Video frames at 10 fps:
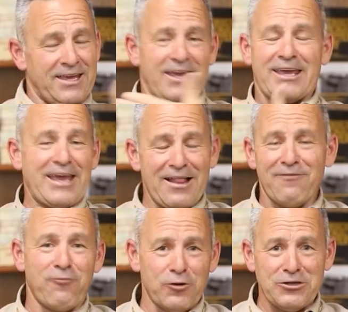in
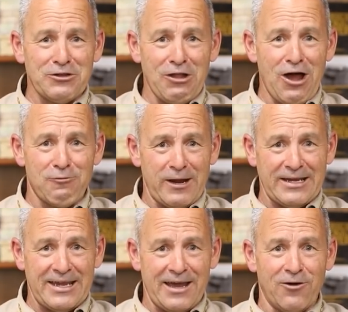California law
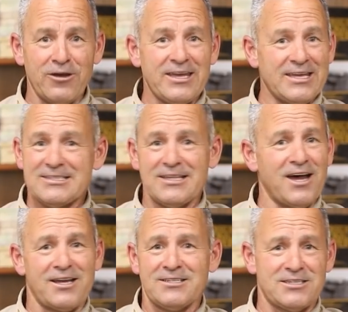right now is
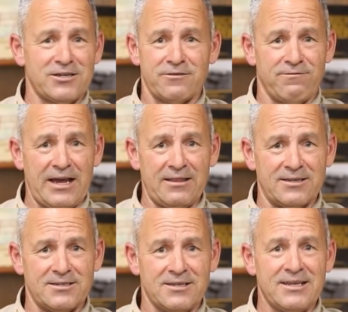not considered
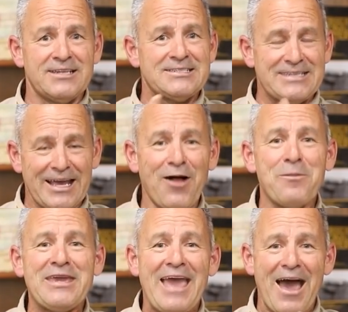violent. Tell
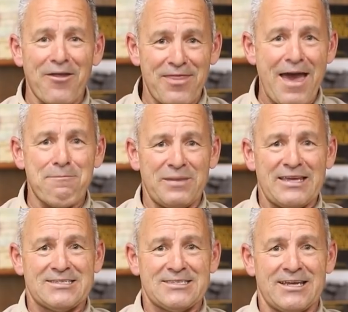me how that
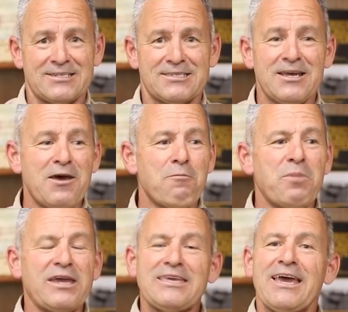makes sense.
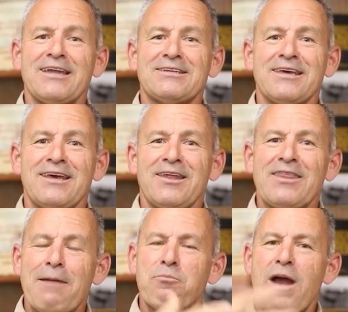But yet,
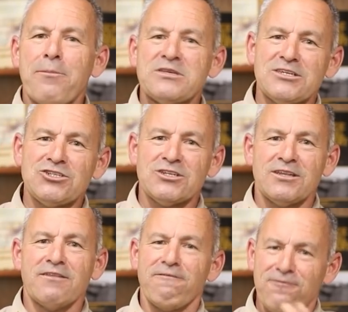that
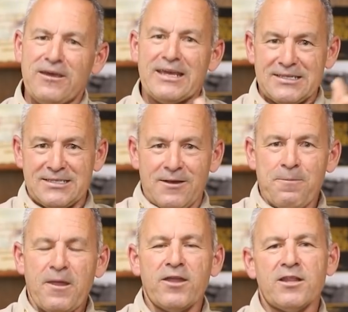proposition, the fix
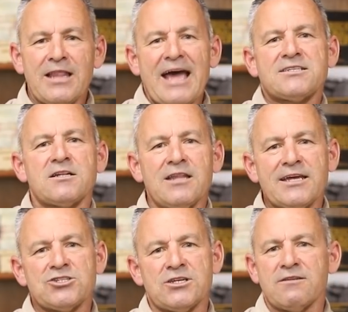on the last
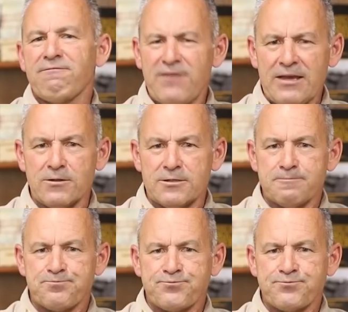election, failed.